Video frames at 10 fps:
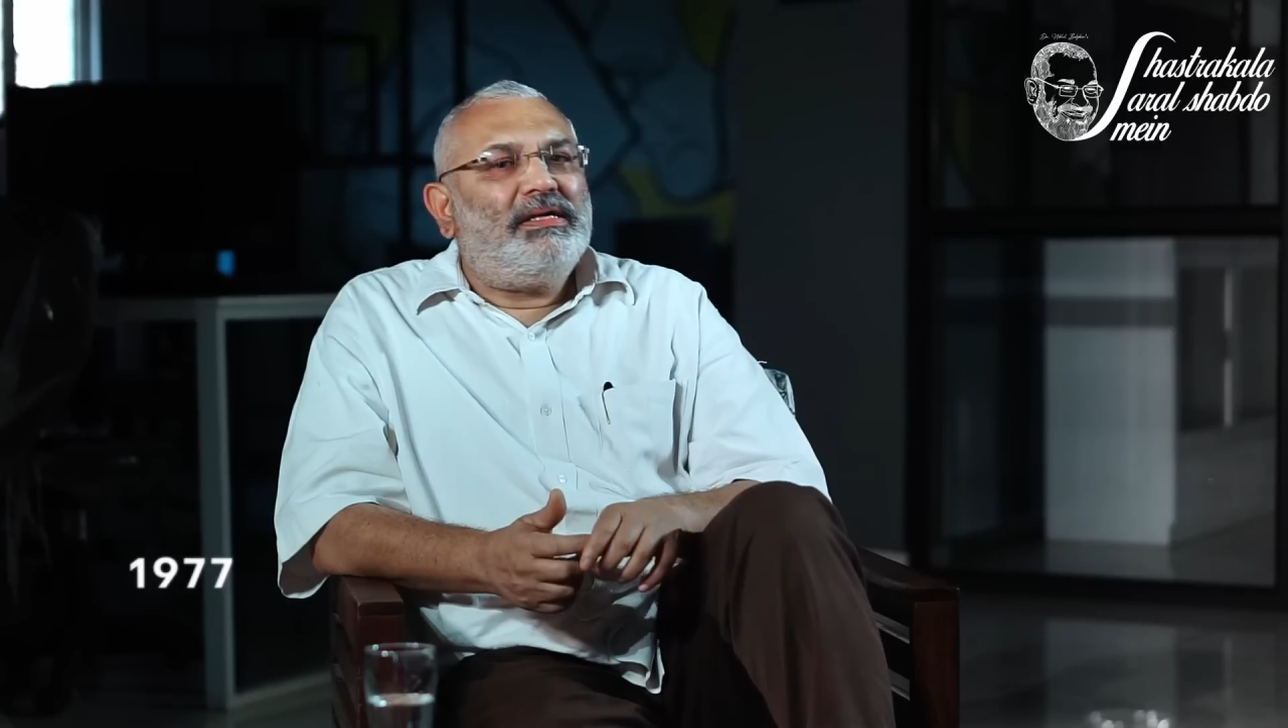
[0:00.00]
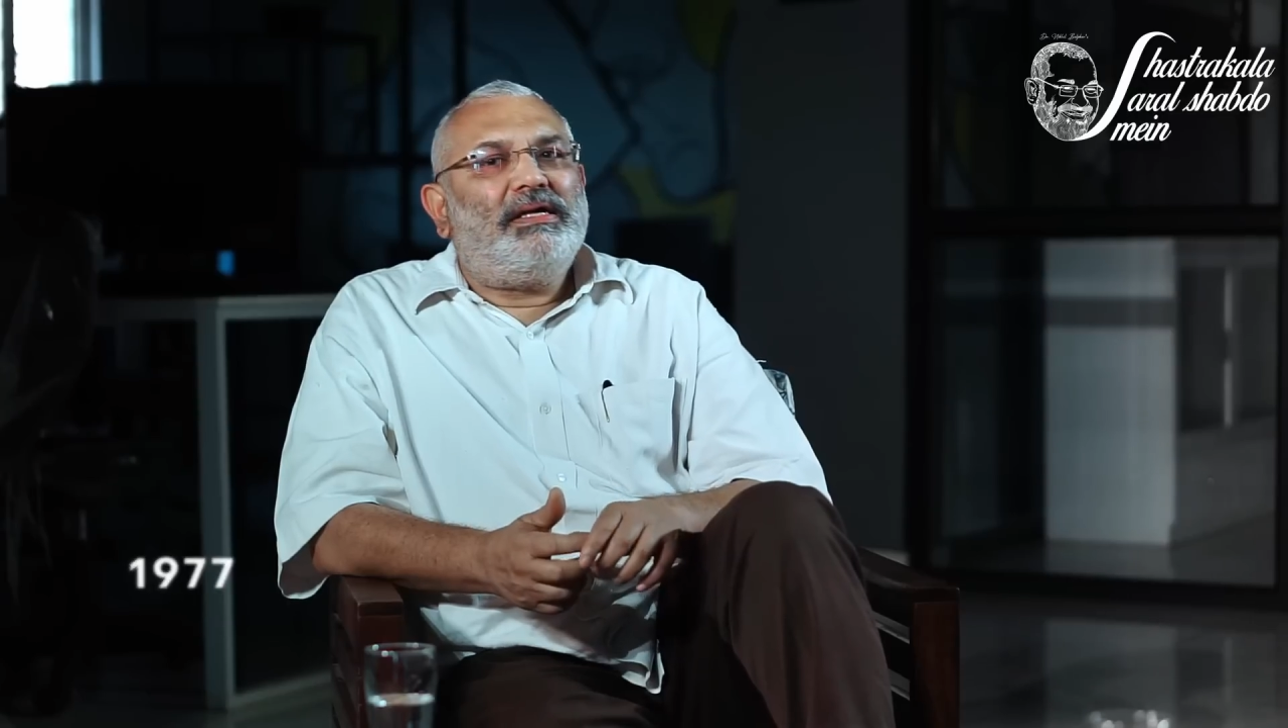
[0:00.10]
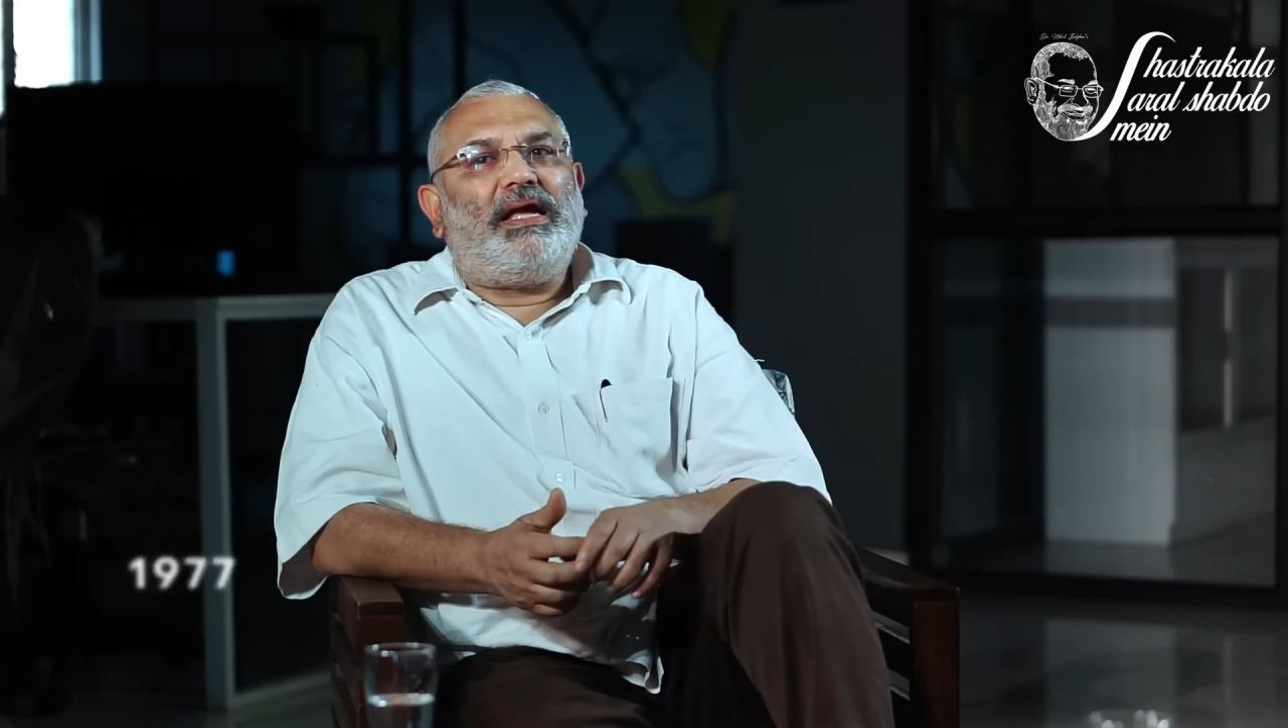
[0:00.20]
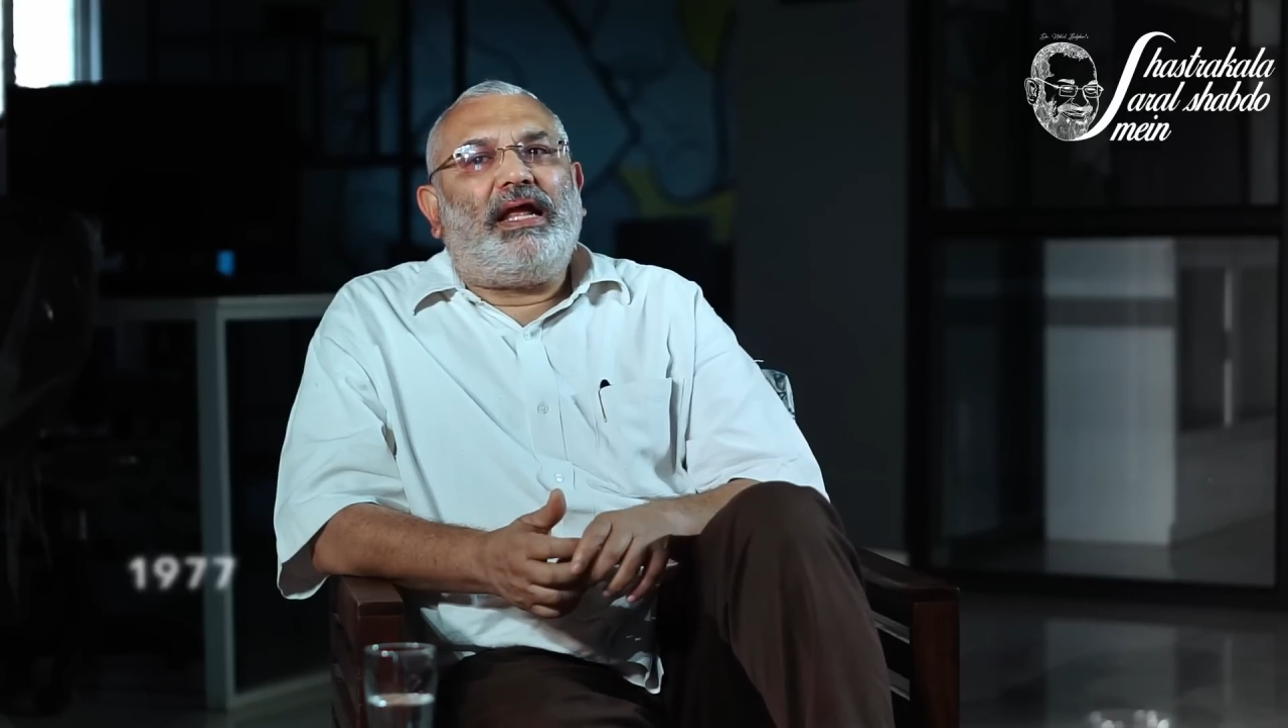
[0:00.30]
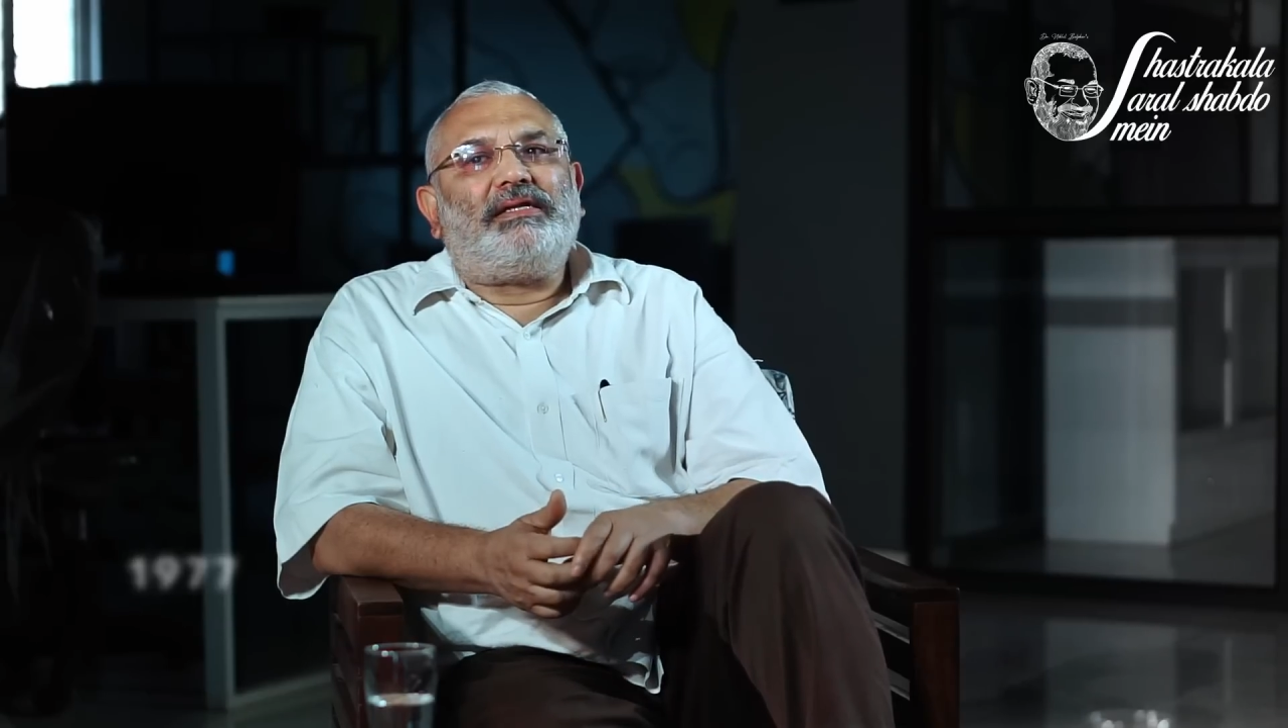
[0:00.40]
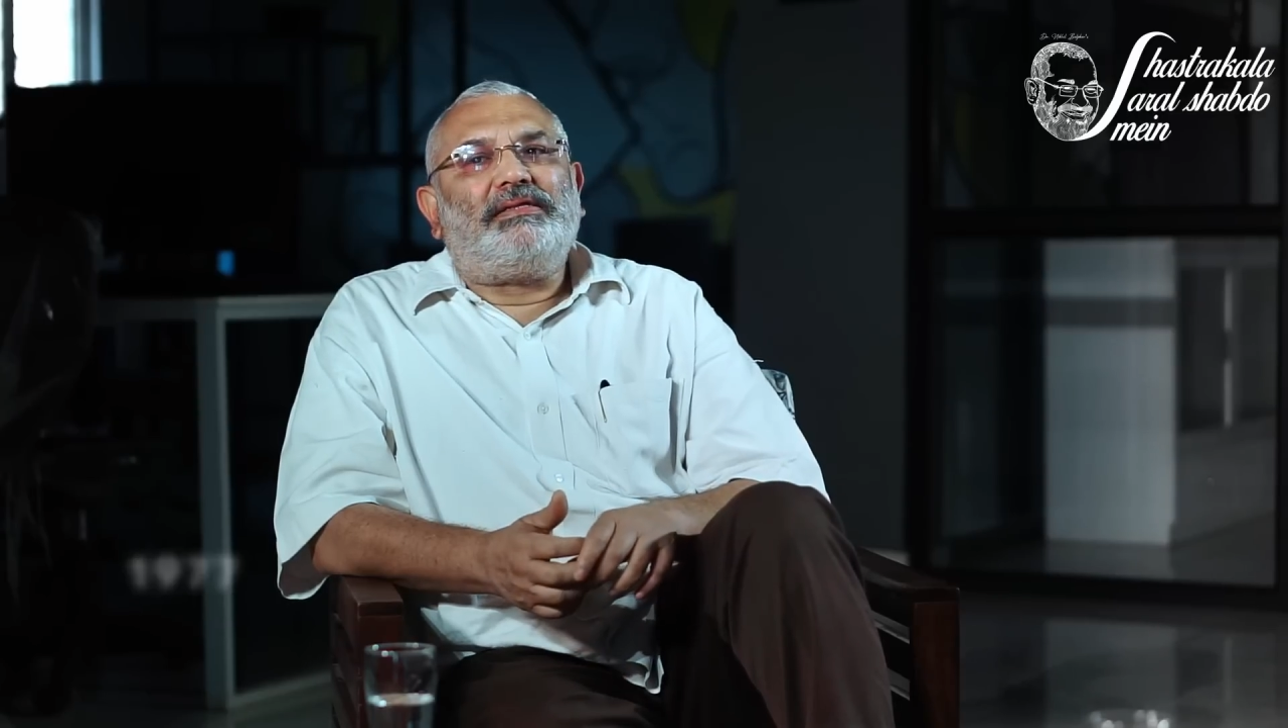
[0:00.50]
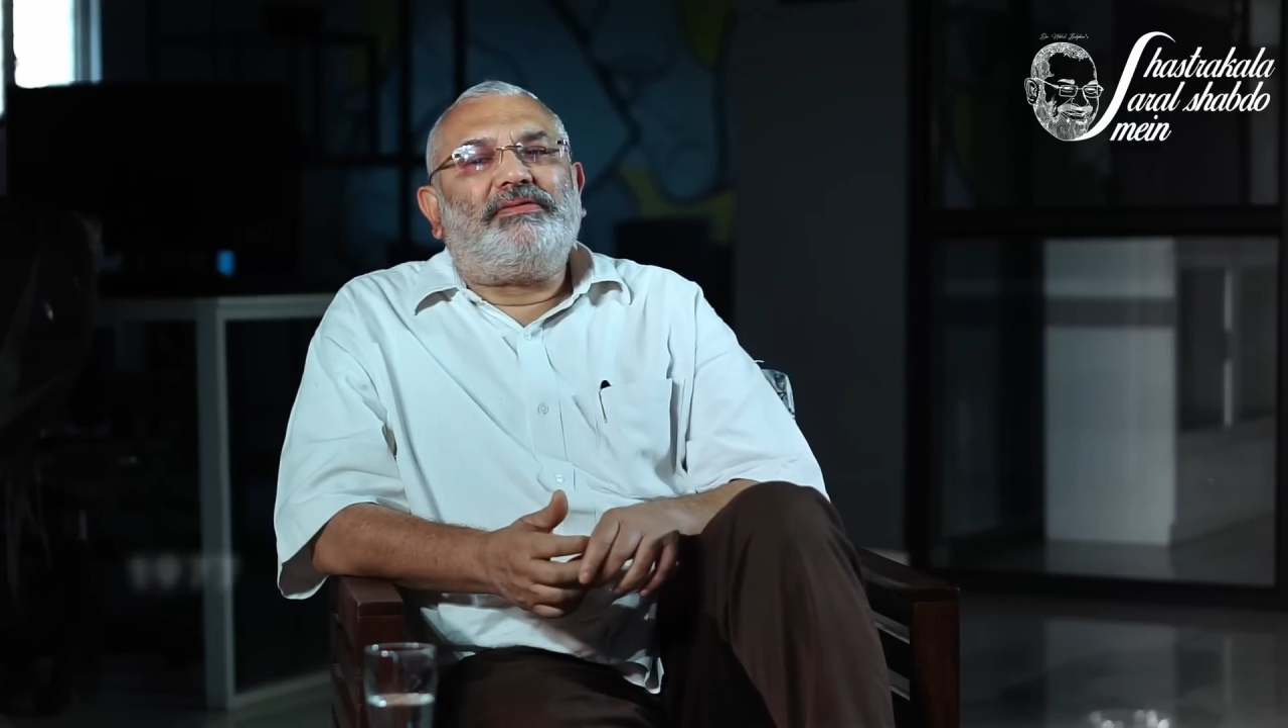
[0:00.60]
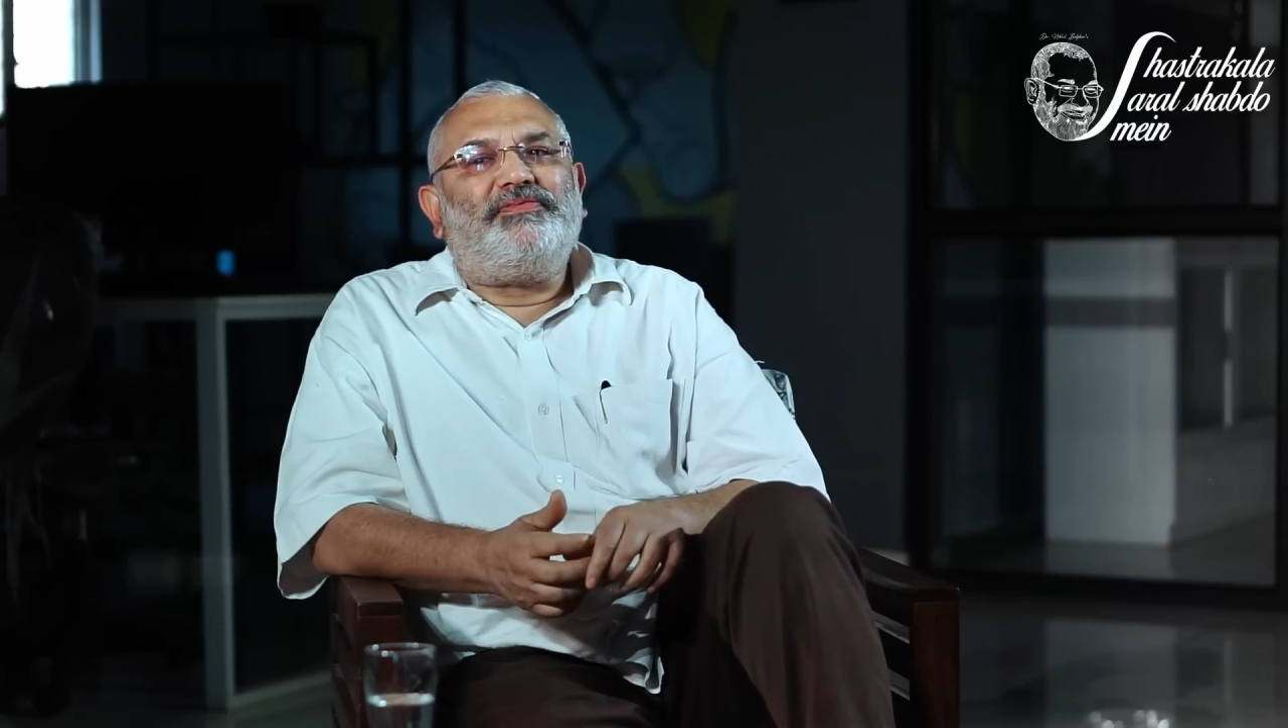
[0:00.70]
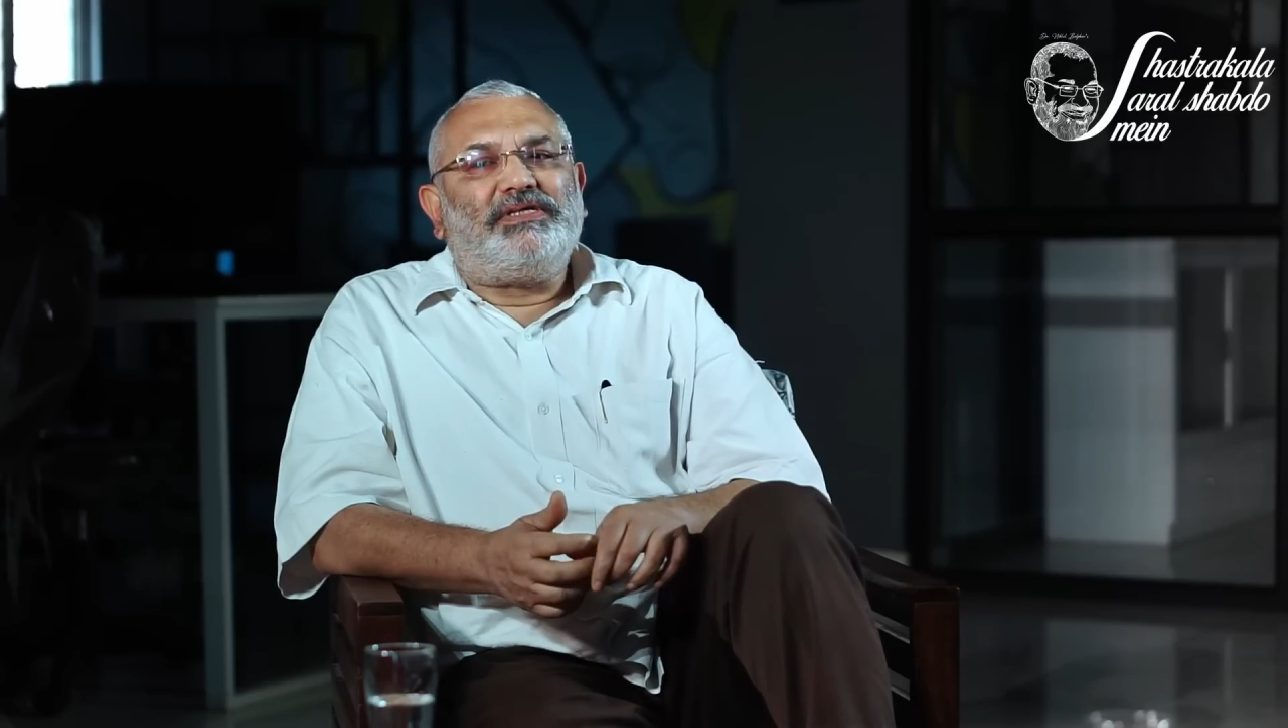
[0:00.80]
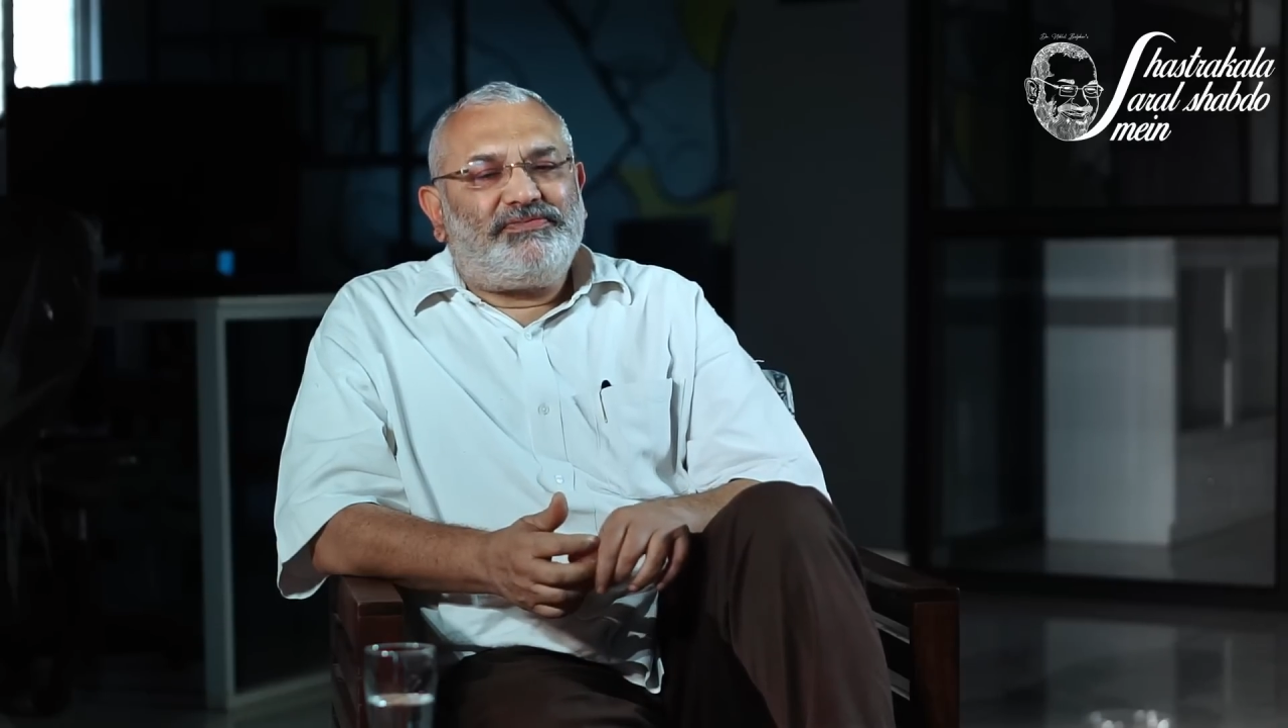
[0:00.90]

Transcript: And first